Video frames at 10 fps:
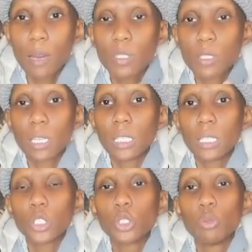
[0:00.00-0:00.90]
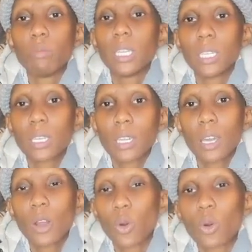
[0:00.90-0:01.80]
income is money that you
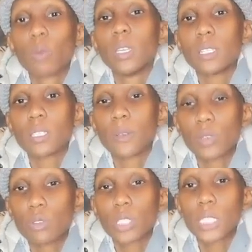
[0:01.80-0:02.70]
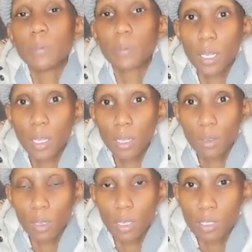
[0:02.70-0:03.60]
make already when you're sleeping.
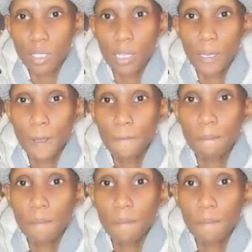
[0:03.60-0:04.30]
You know what I'm saying?